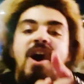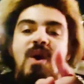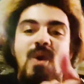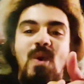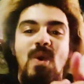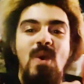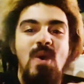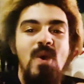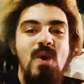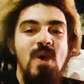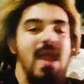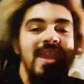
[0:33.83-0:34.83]

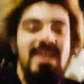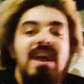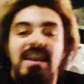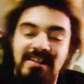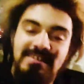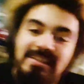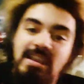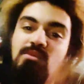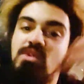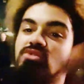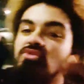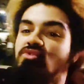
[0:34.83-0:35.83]
Hoo-wee. You see,
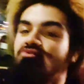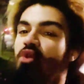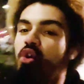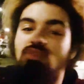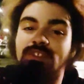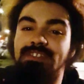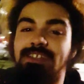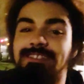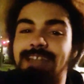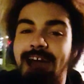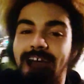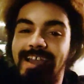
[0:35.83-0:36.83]
we was rolling the
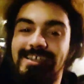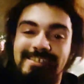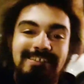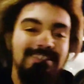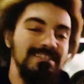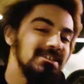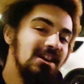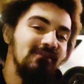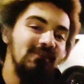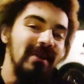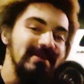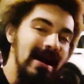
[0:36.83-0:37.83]
dice and
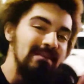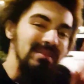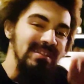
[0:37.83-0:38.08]
stuff like that,